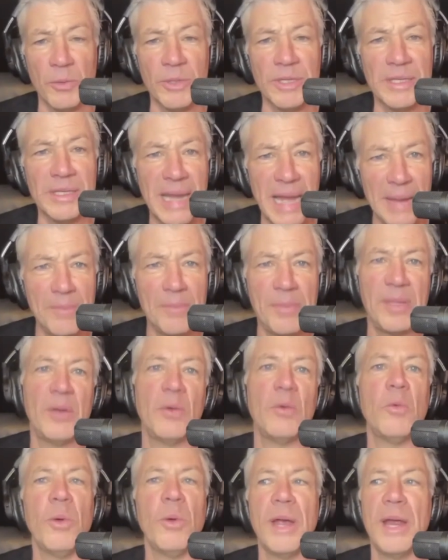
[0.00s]
would not be
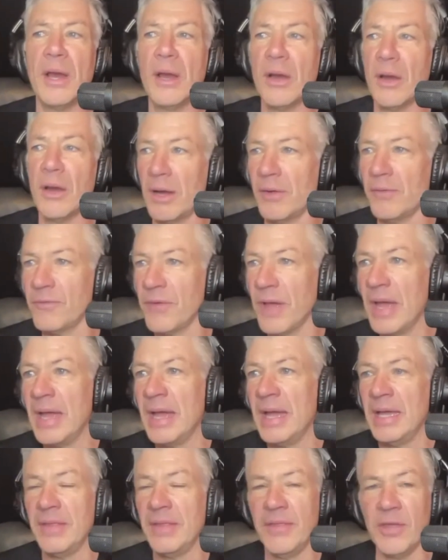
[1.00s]
aware of
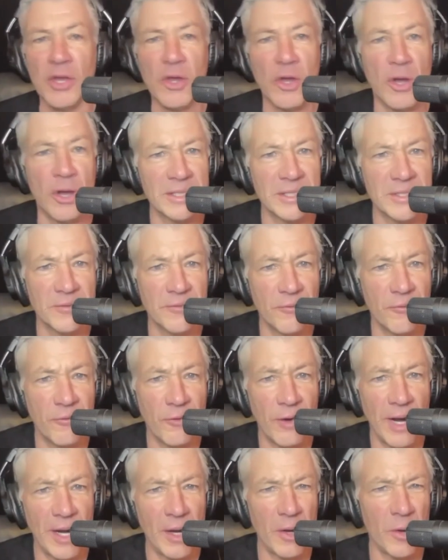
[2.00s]
the cost of
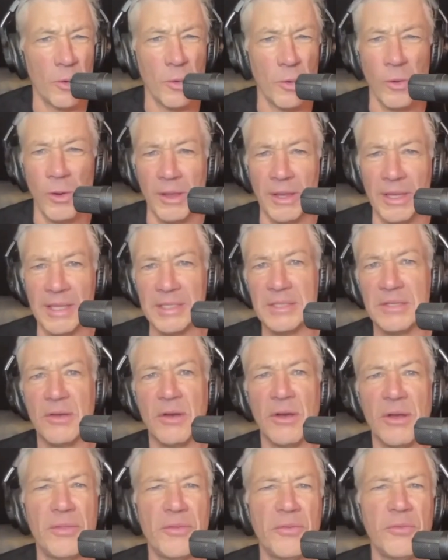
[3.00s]
fryer oil has
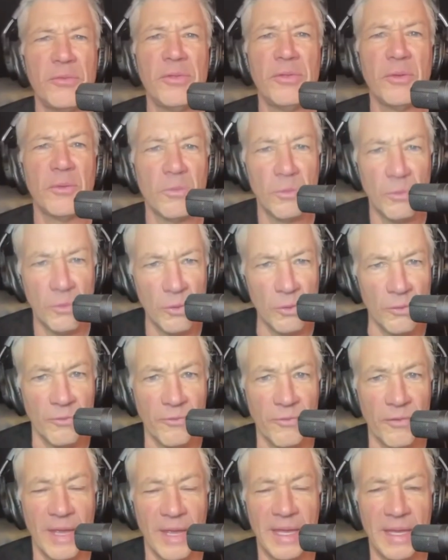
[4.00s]
gone through the
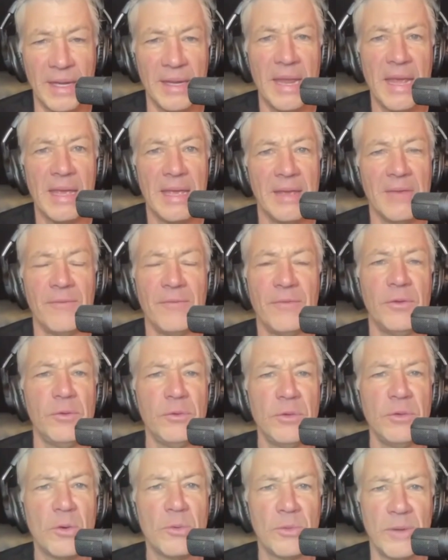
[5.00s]
roof. And if you
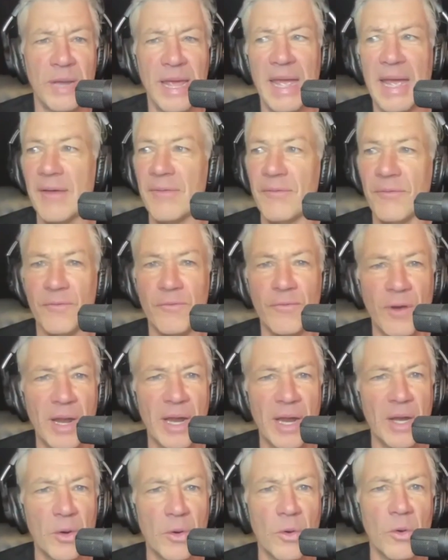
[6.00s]
don't have
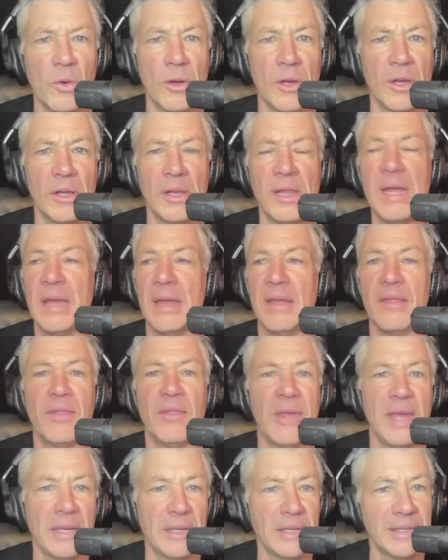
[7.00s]
fryer oil that